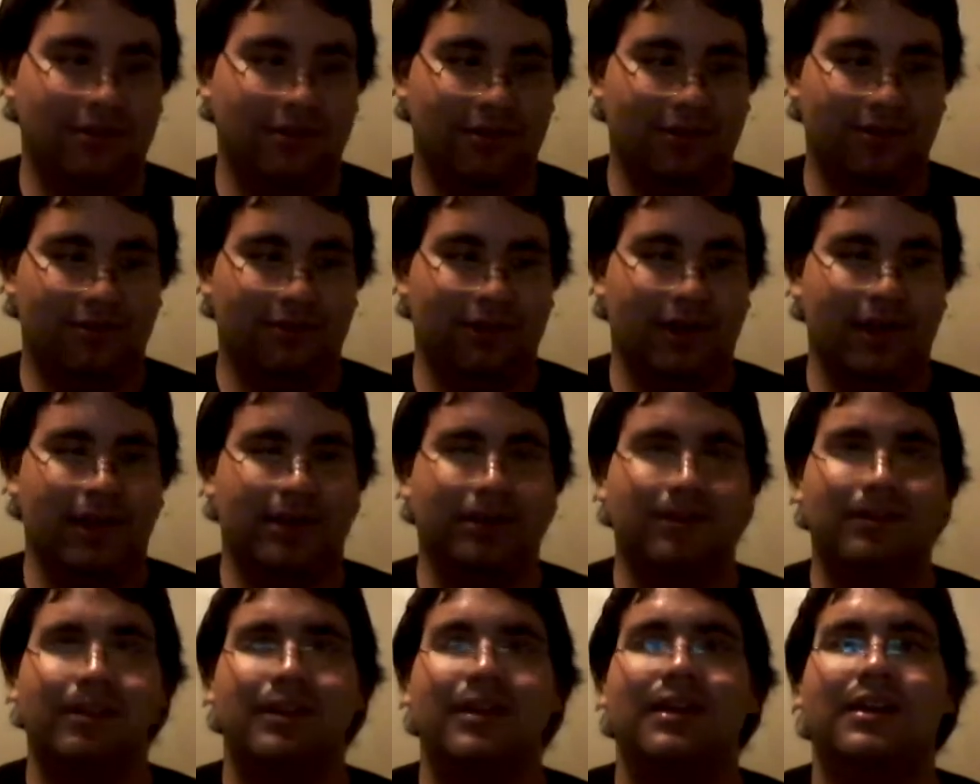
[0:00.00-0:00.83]
to the
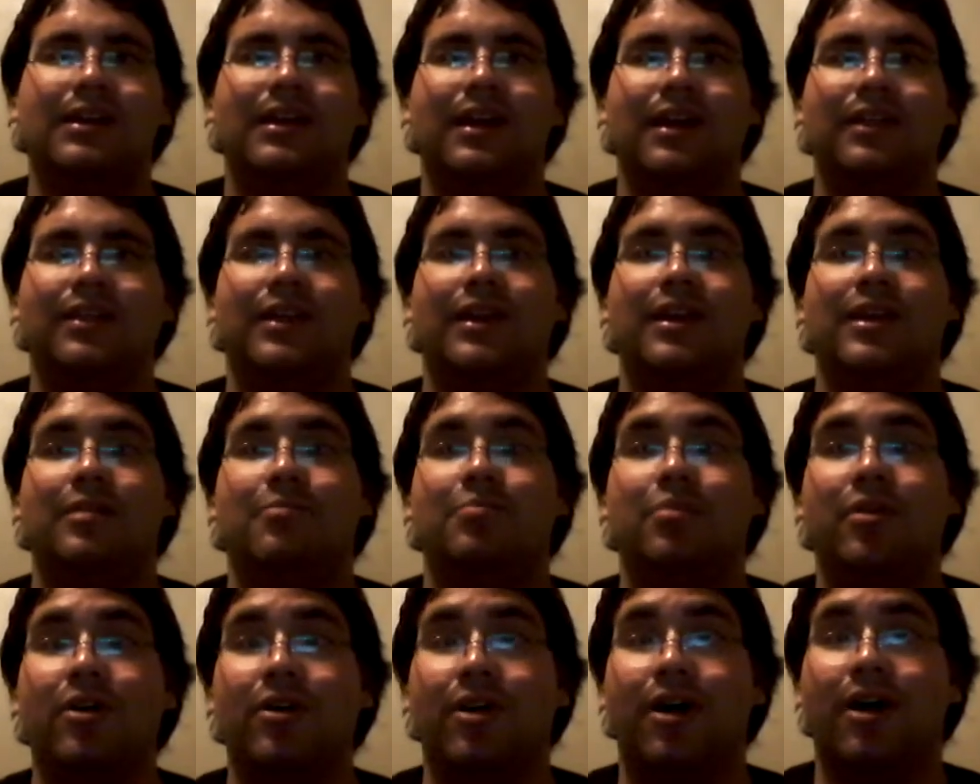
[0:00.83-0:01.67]
ring, and then he
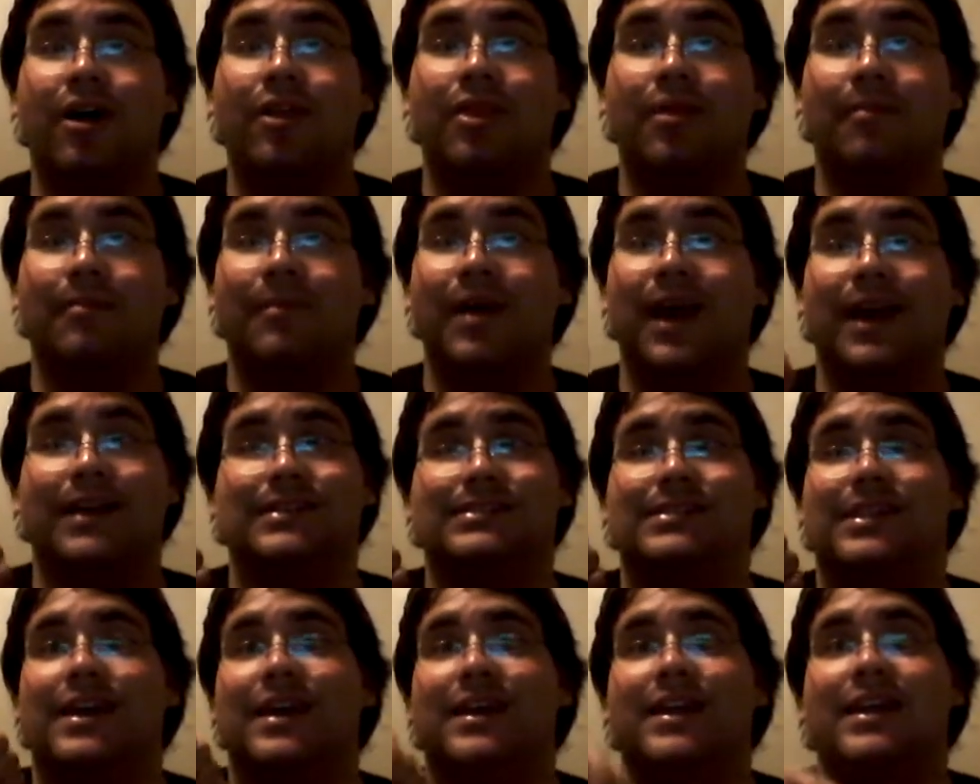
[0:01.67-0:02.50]
put on the
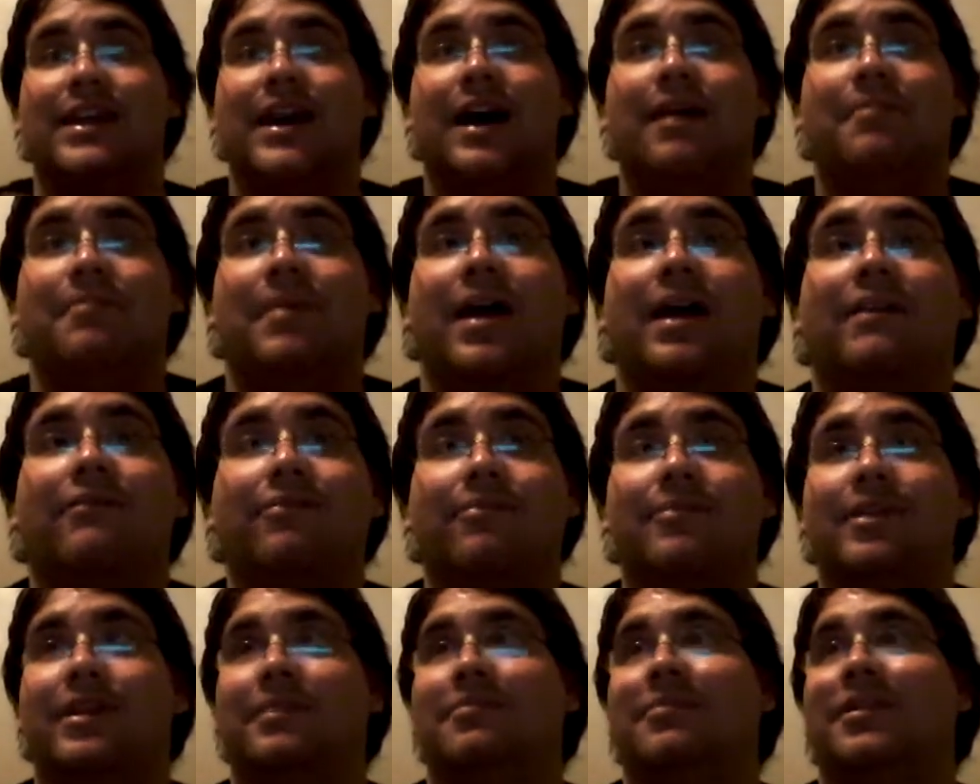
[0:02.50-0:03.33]
mask that he got back
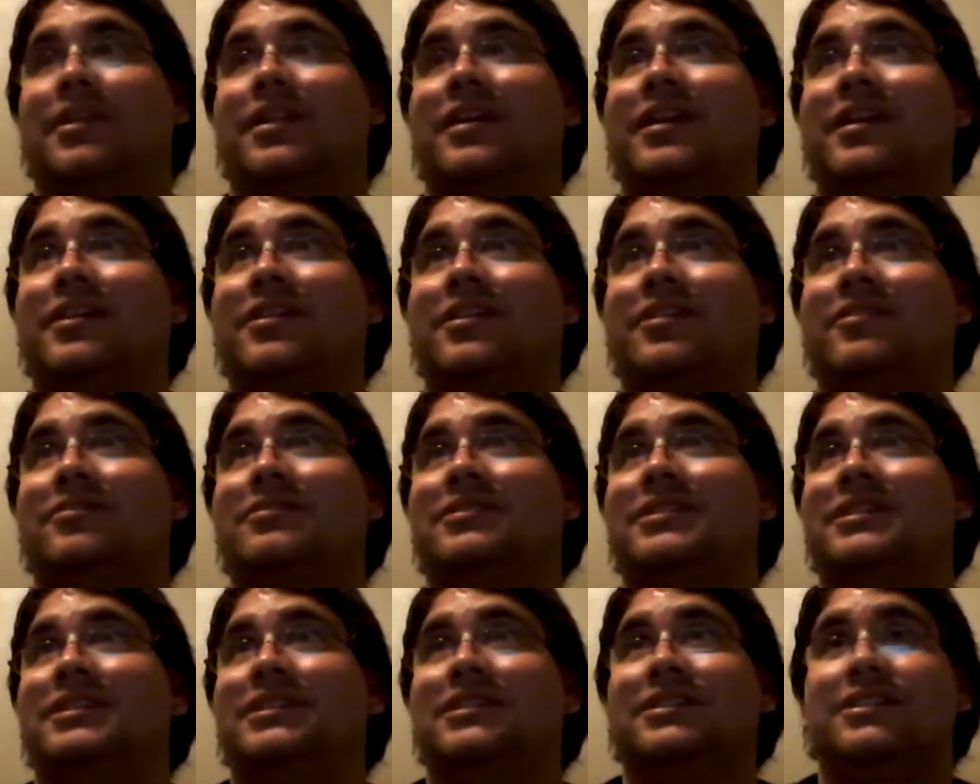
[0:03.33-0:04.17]
from Dean
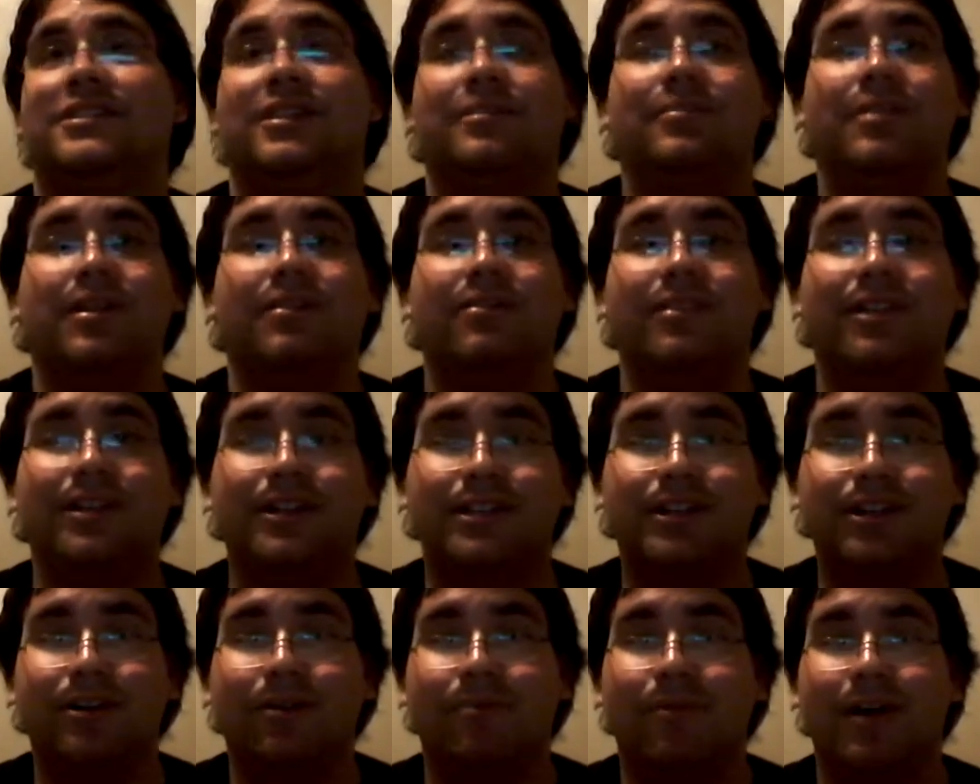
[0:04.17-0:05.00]
Malenko. So I'm not
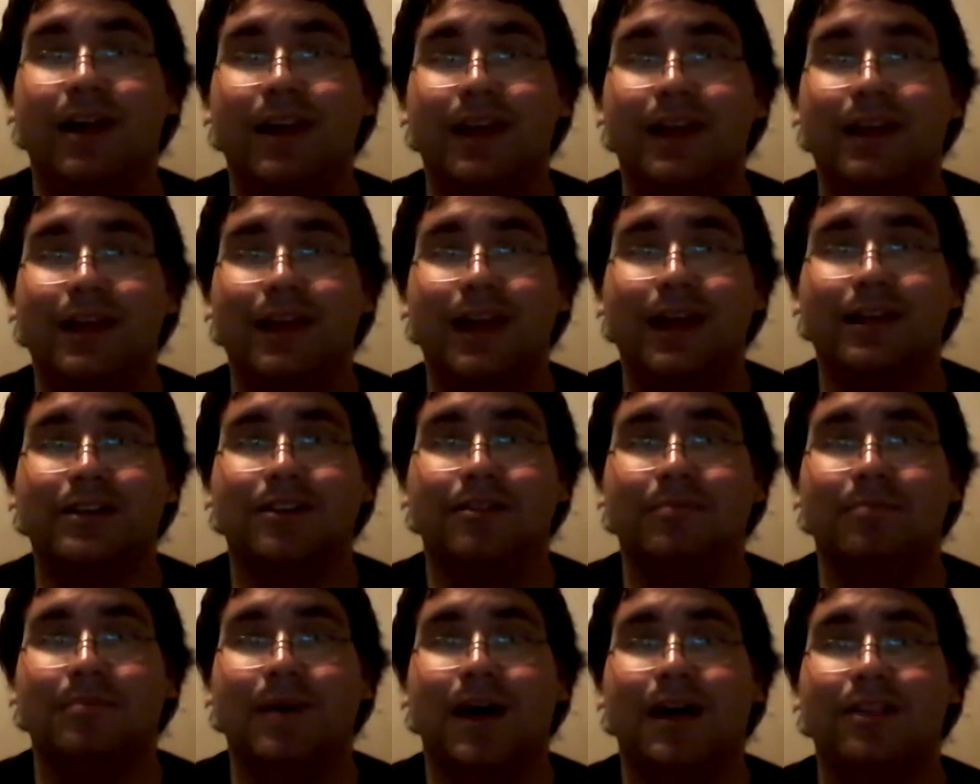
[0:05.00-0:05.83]
really sure why he
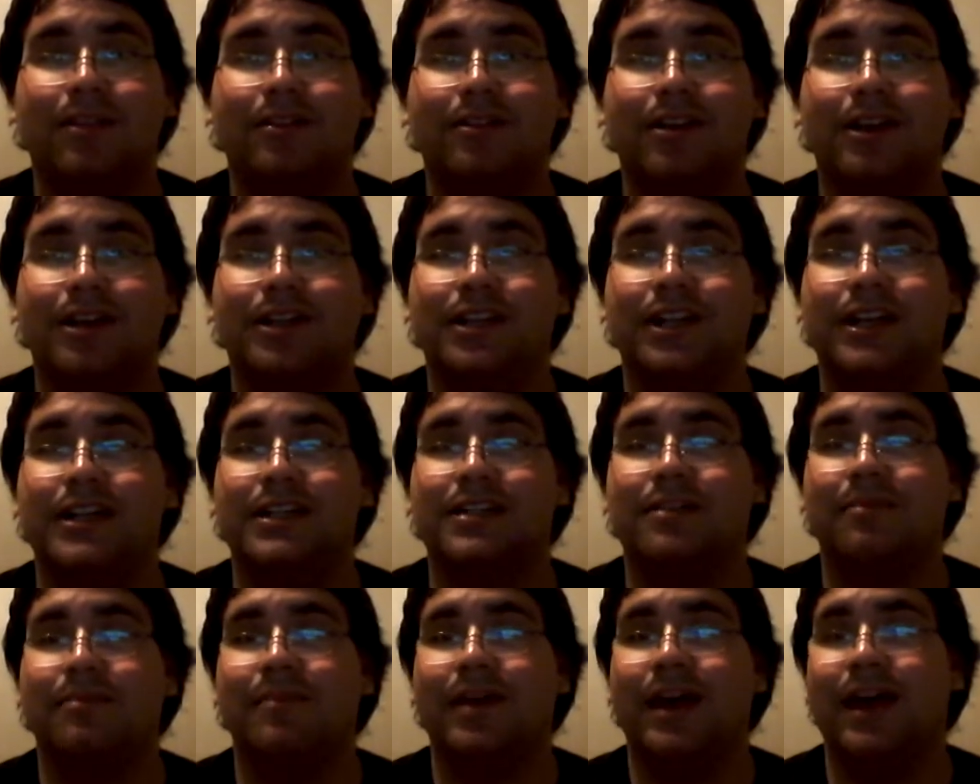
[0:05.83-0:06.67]
actually bothered to
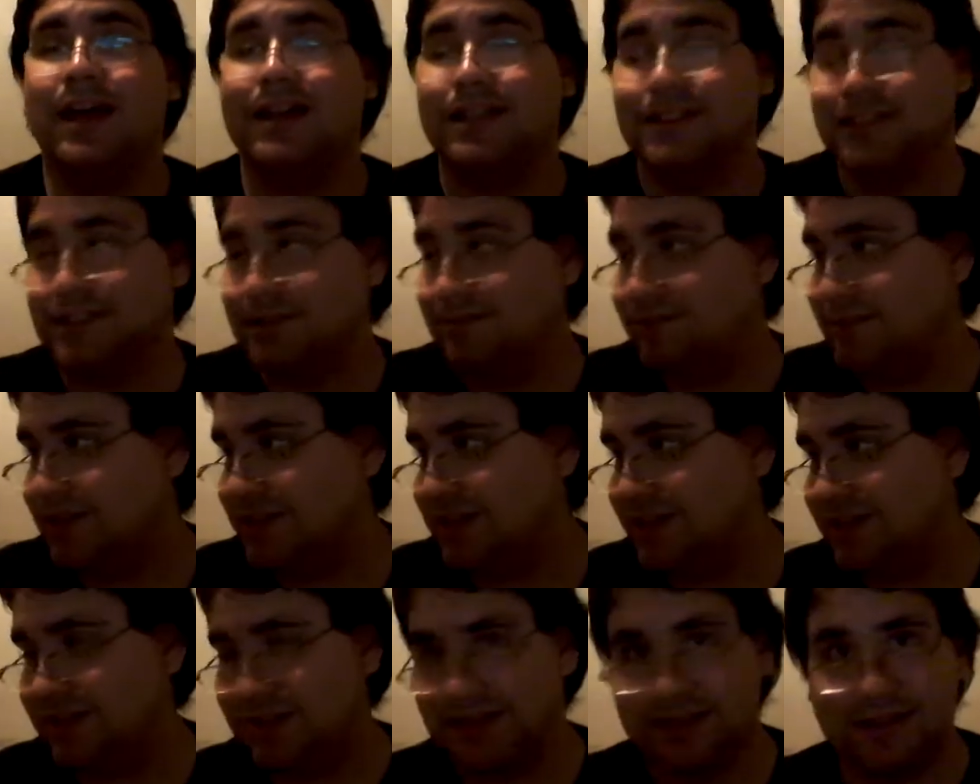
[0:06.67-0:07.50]
change the mask,
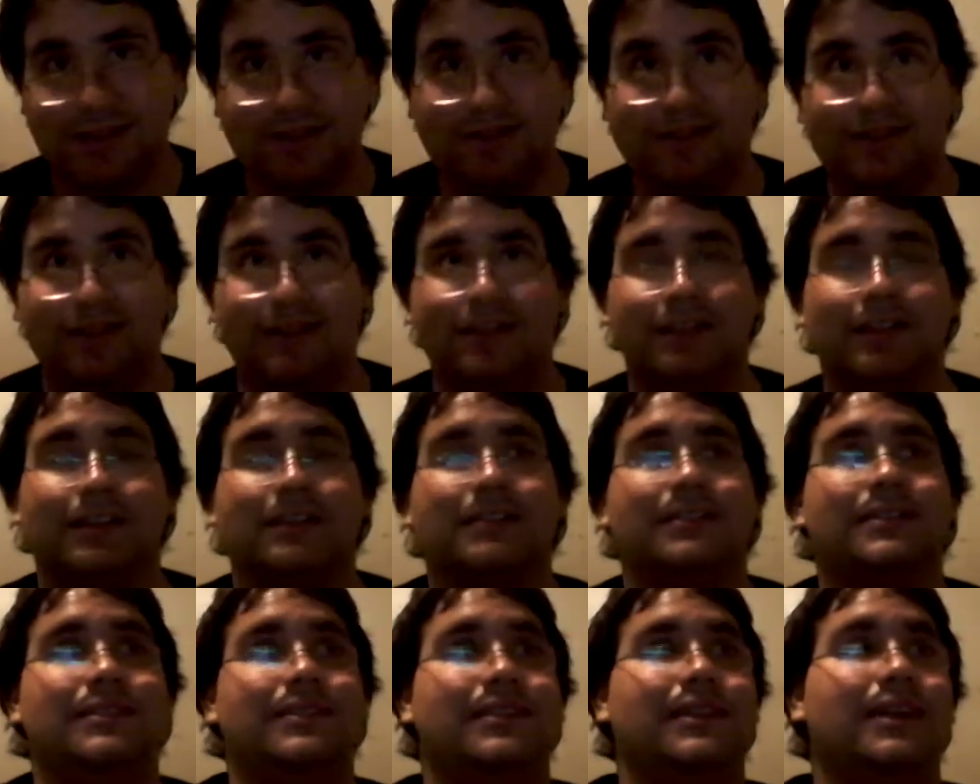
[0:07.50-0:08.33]
because I really
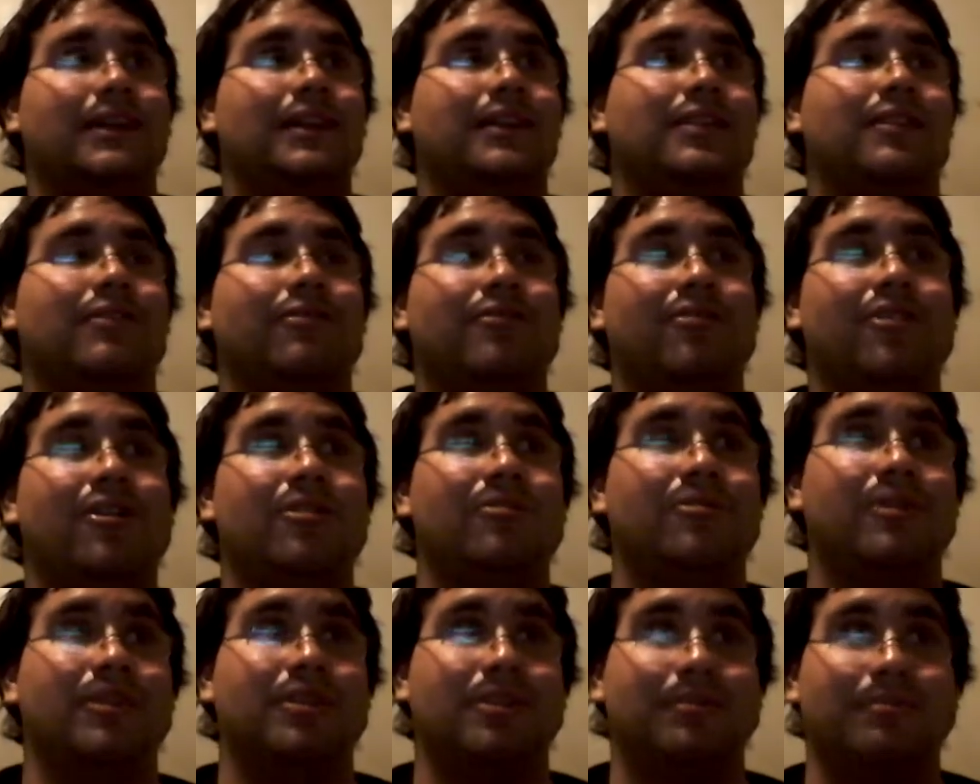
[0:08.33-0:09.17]
didn't see anything
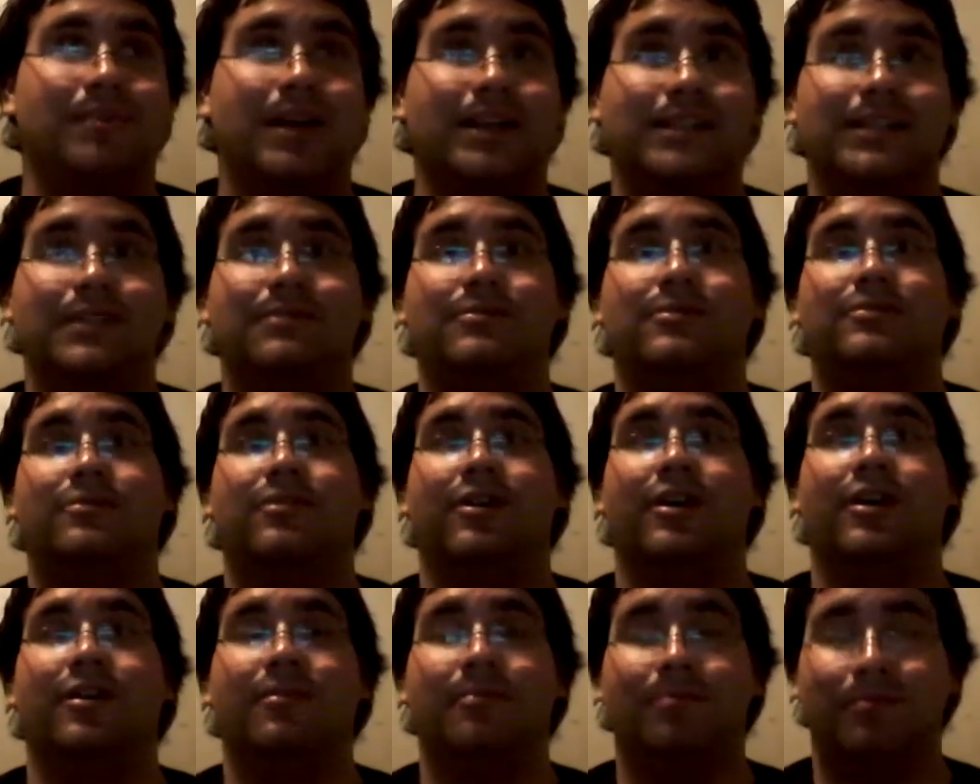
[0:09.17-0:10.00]
wrong with the mask he was
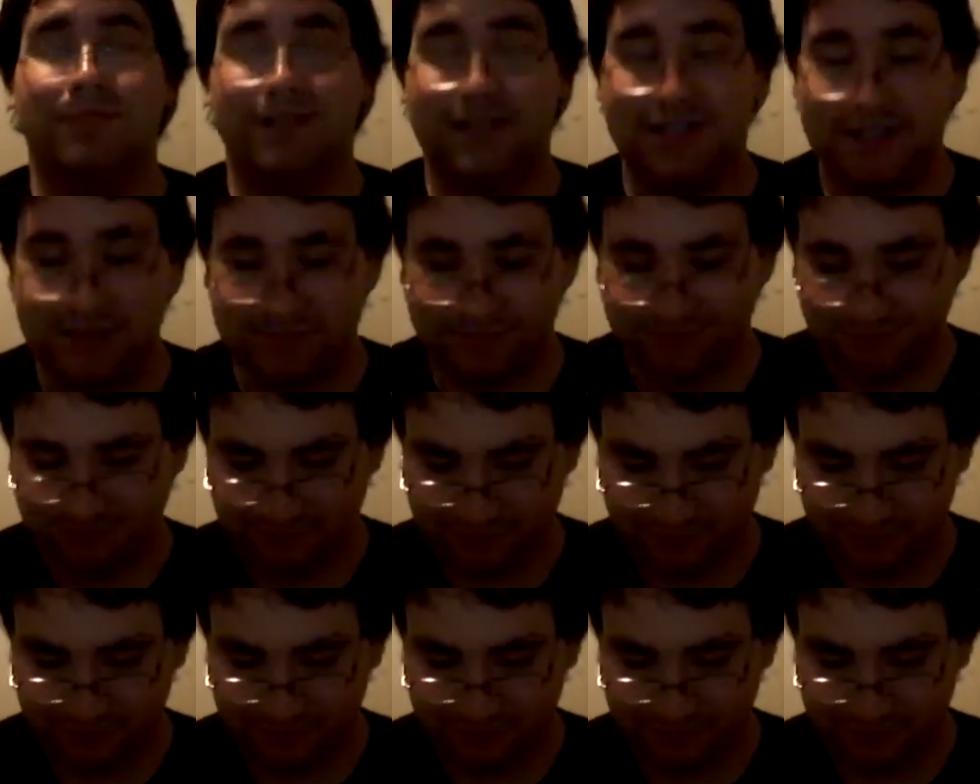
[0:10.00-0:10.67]
wearing. Plus,